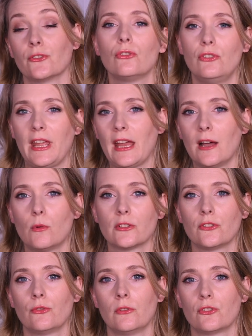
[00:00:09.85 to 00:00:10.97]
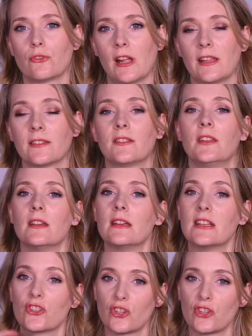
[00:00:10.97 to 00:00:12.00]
Today I wanted to address the